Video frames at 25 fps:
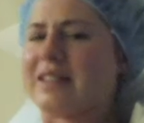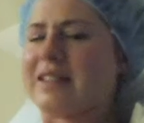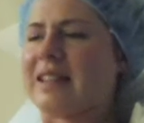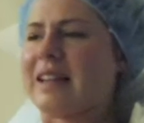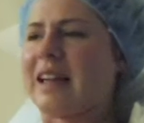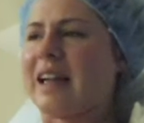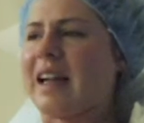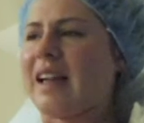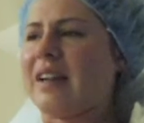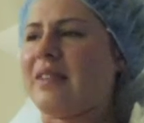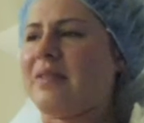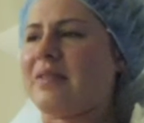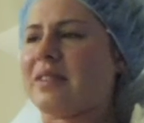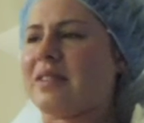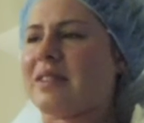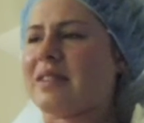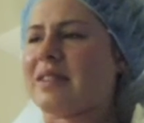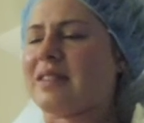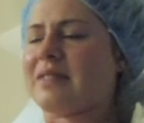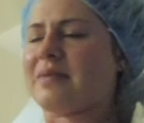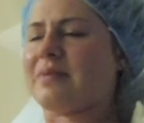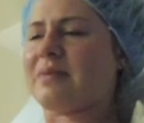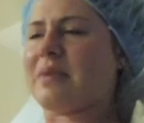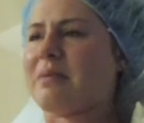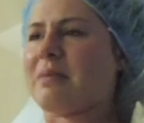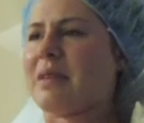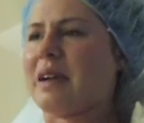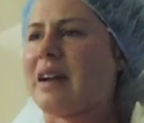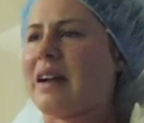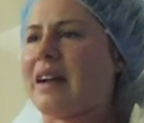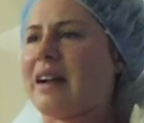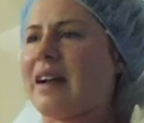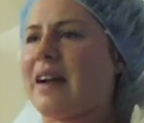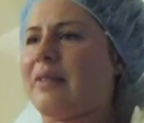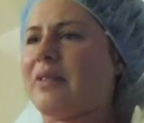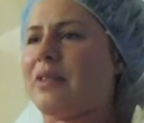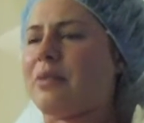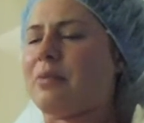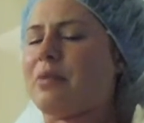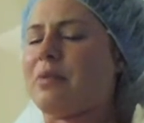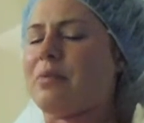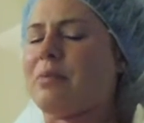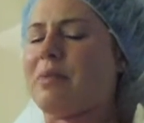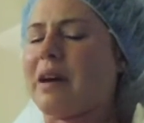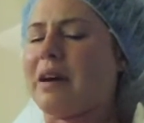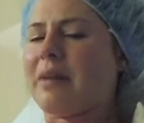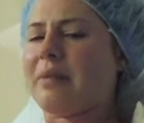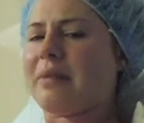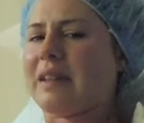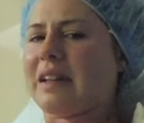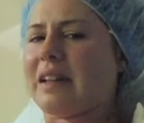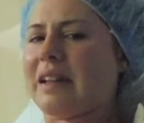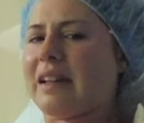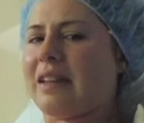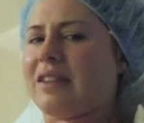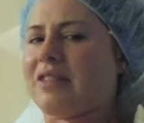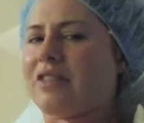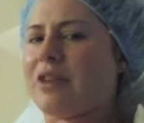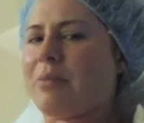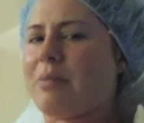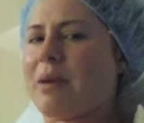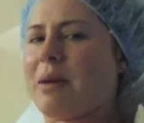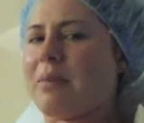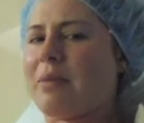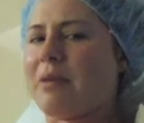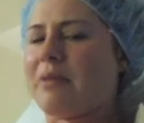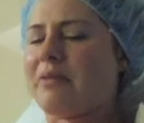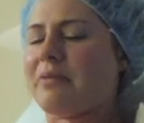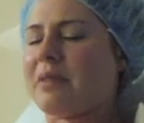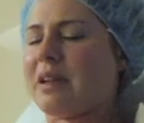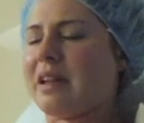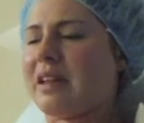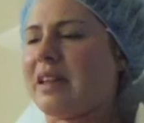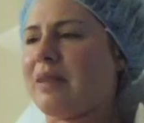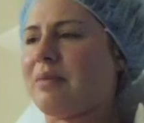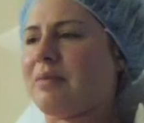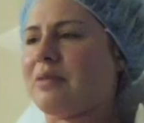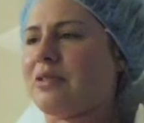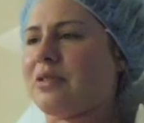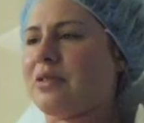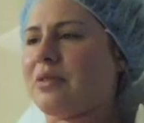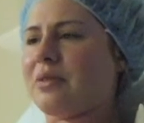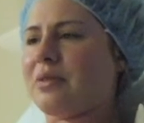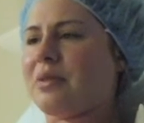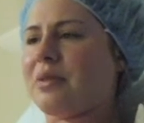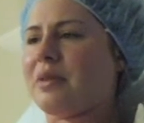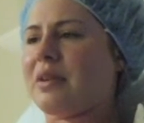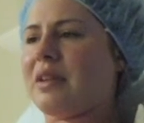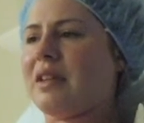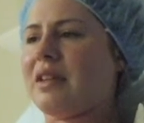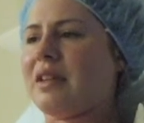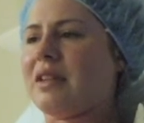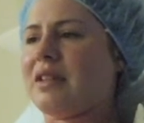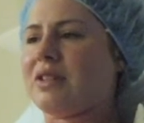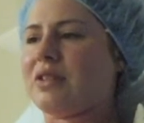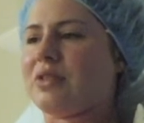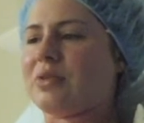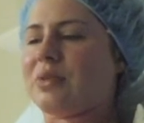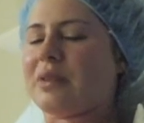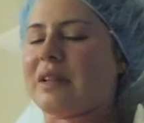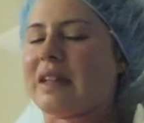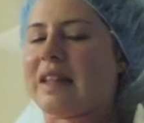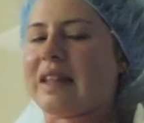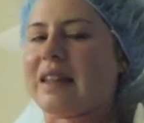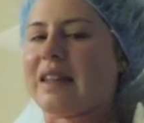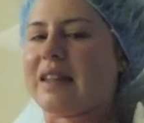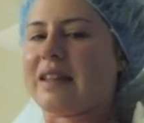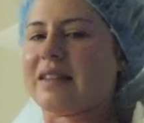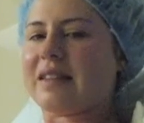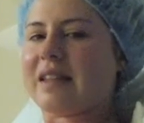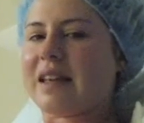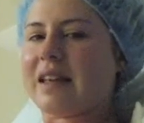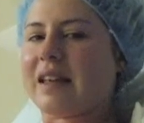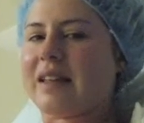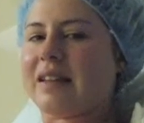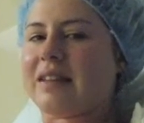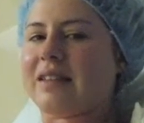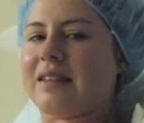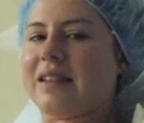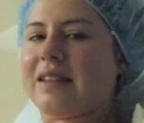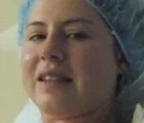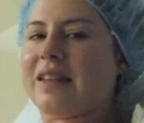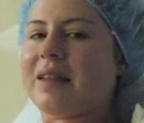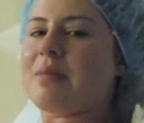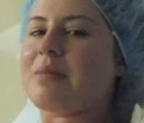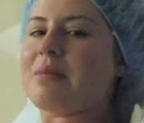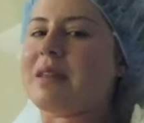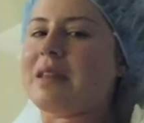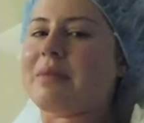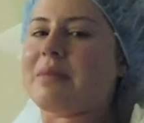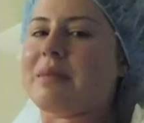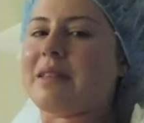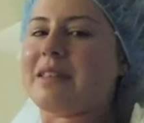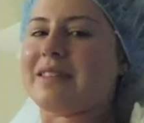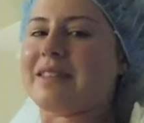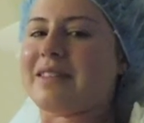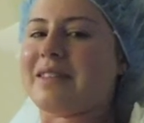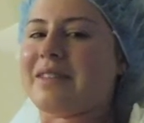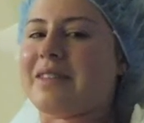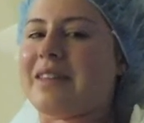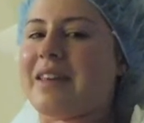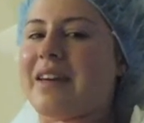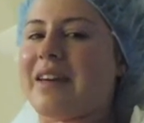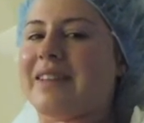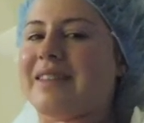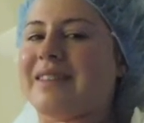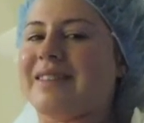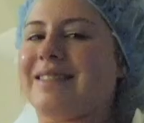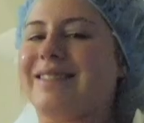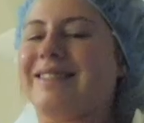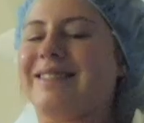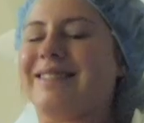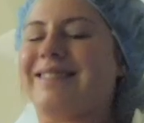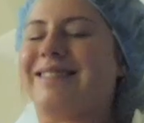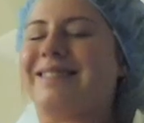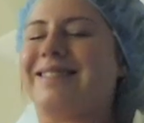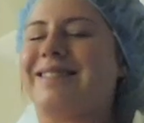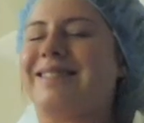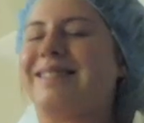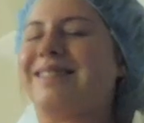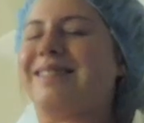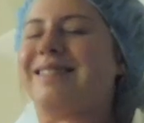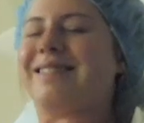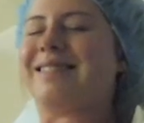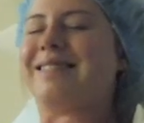again, which is a bit uncomfortable, but I'm getting a top up of my epidural shortly, they say. Get it soon though.